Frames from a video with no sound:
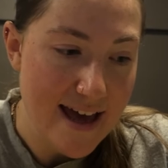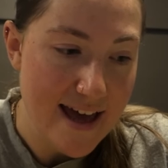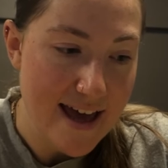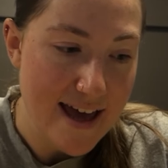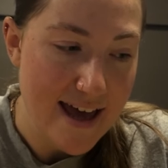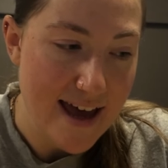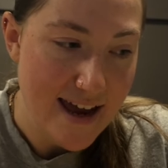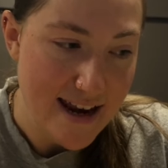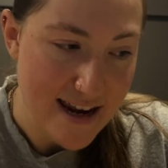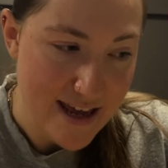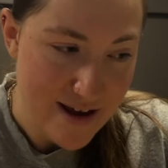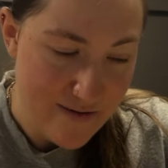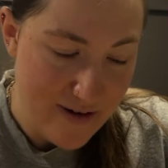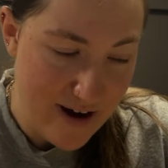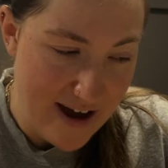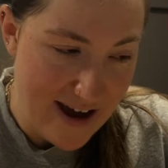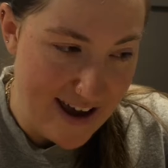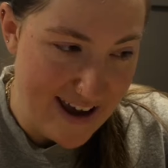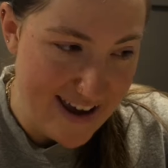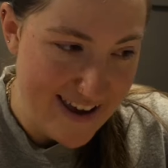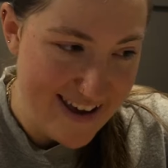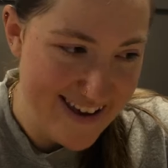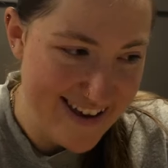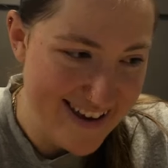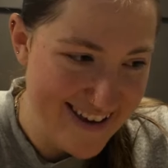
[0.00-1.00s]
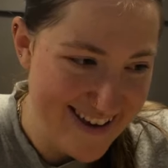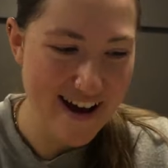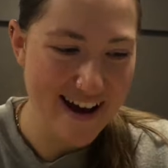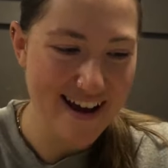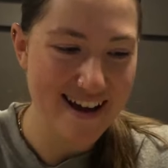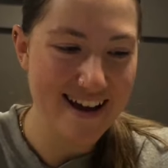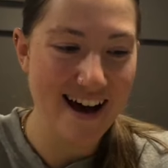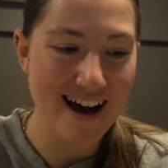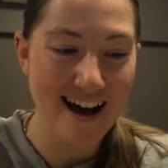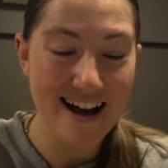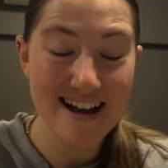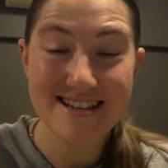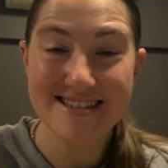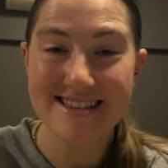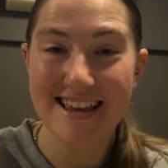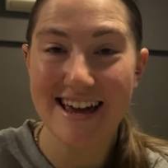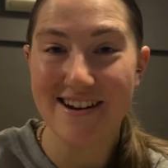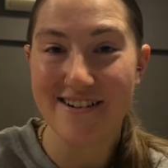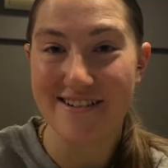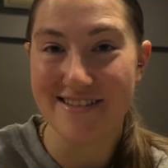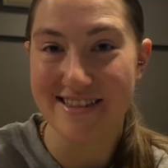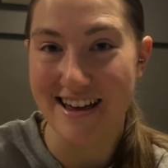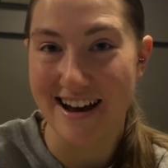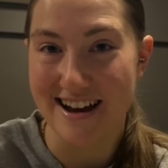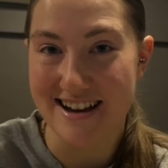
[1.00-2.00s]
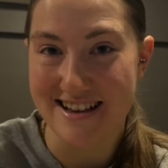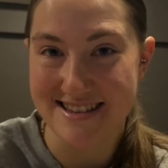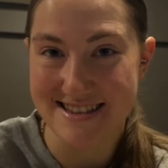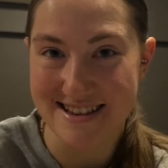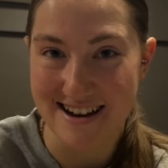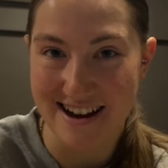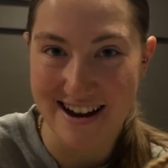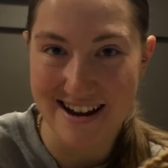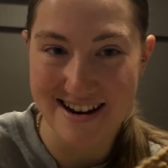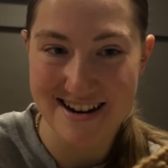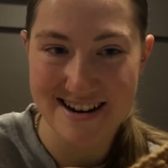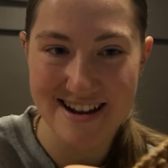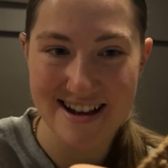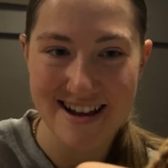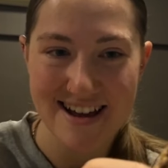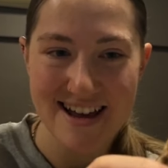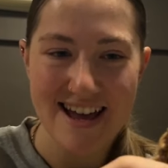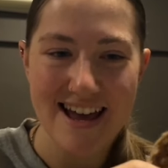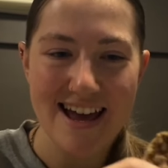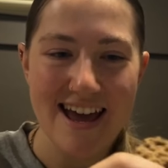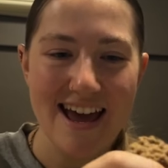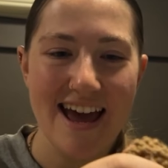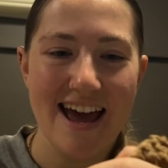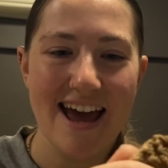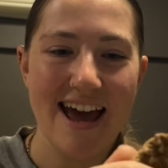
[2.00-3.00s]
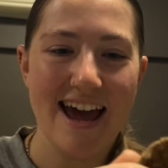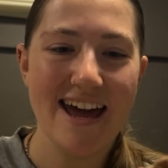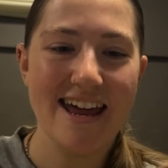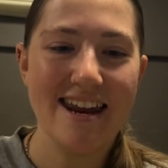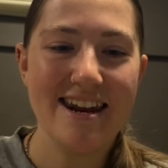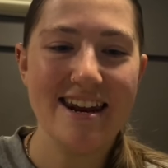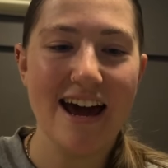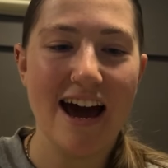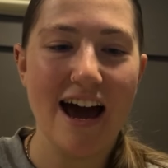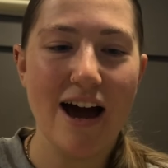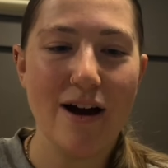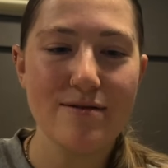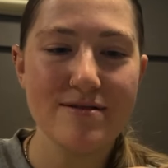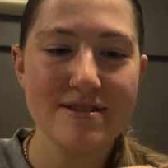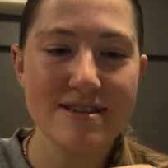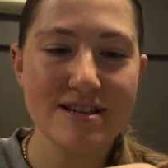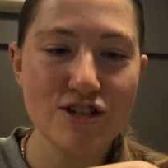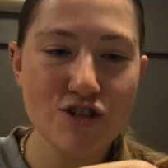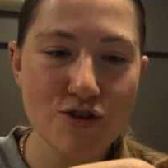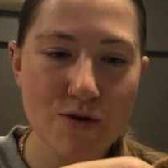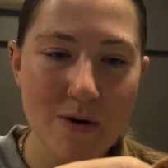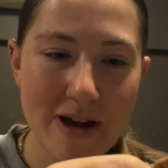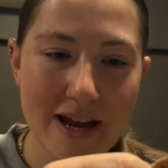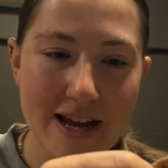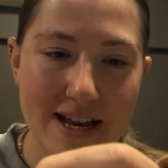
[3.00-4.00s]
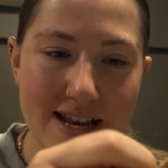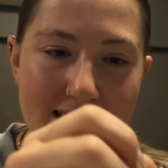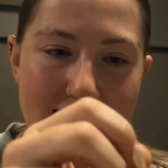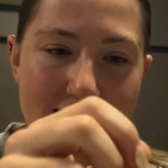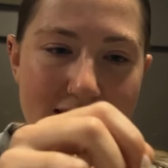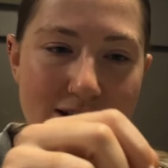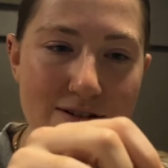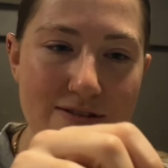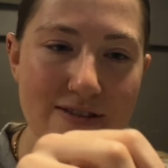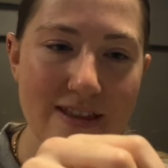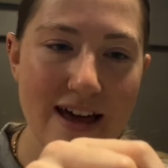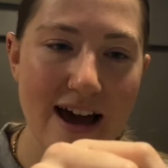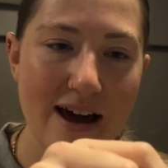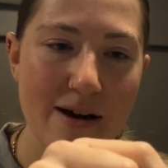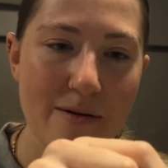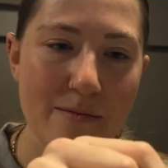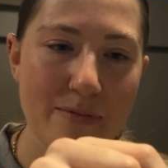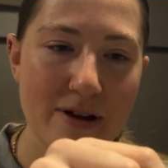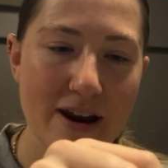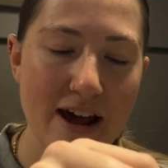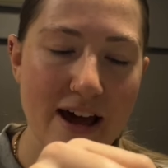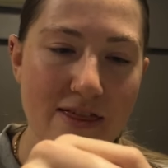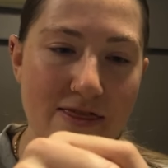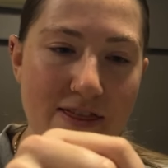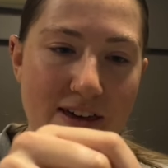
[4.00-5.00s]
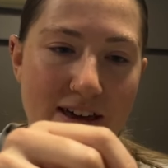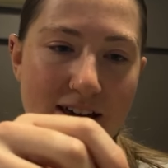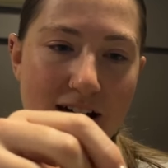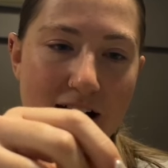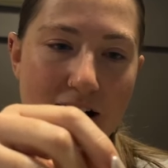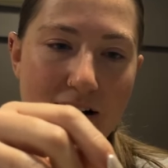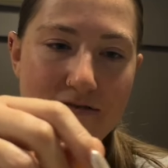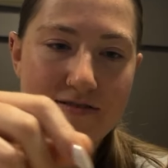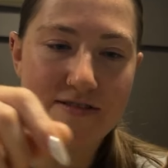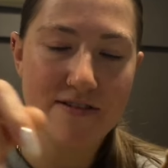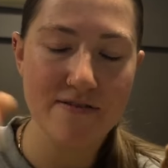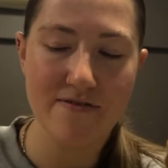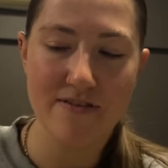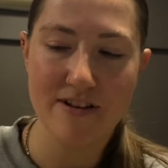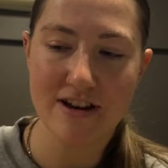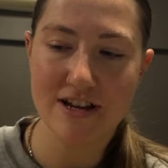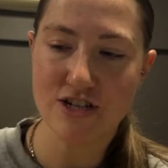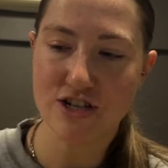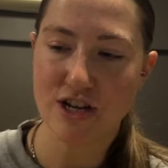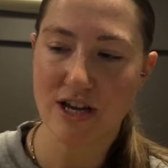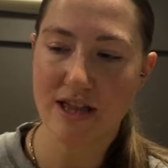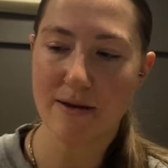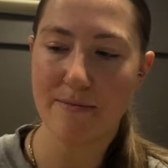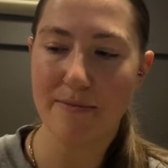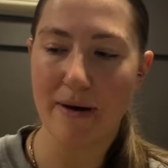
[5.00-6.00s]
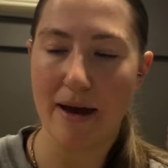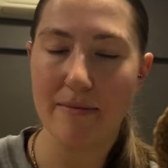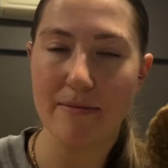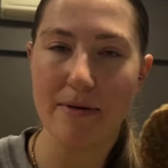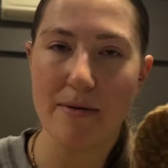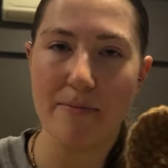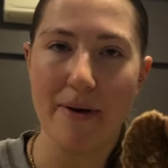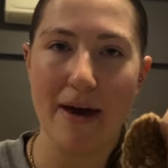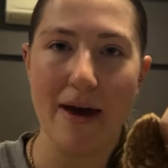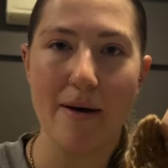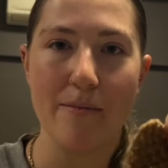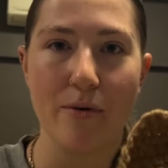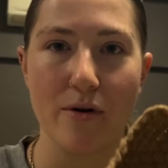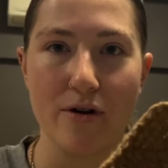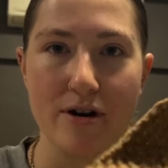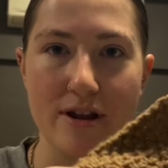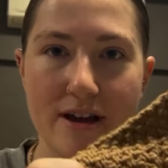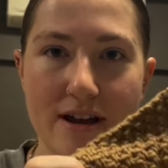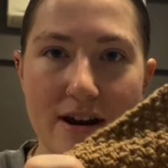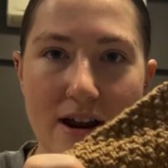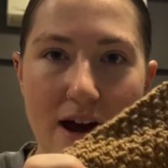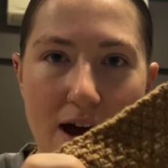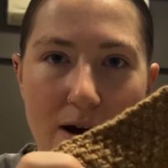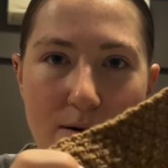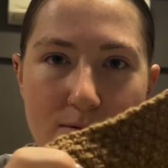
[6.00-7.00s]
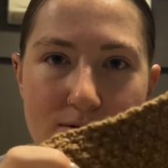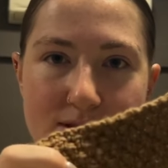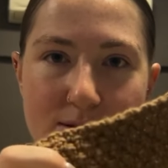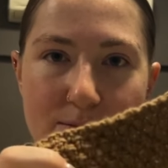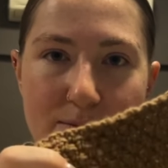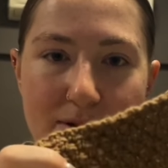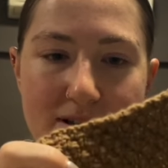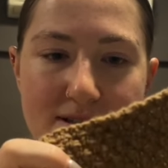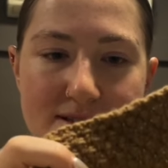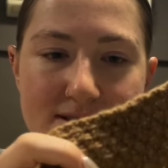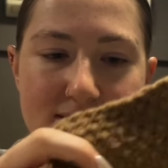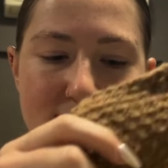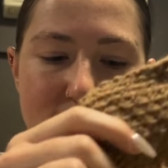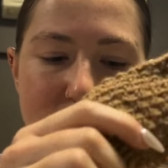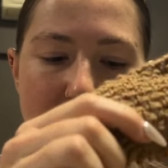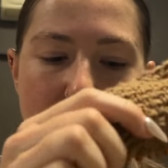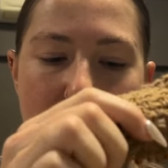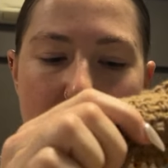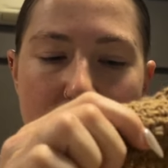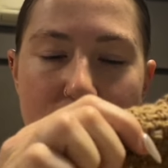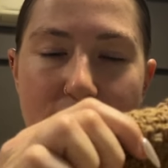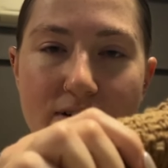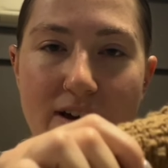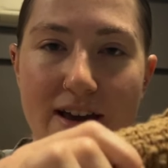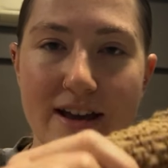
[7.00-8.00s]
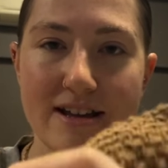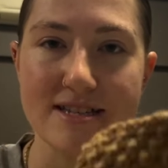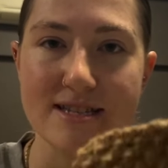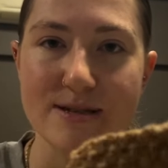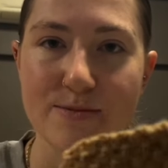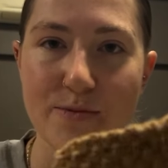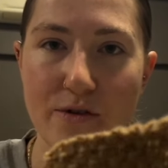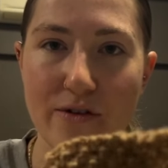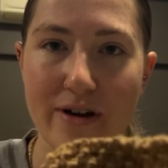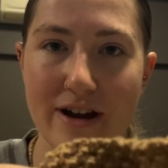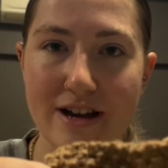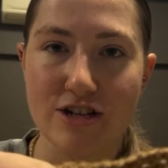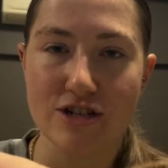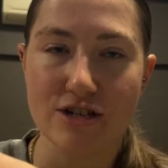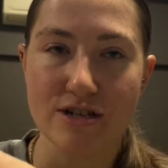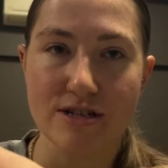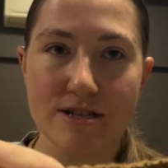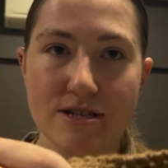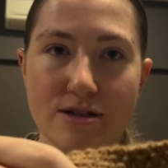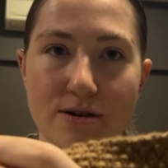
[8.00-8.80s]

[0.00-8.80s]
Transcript: Anyway, I cast that on last night and I was enjoying knitting on that, but I think after finishing the baby bear bonnet, I was a bit stuck for inspiration.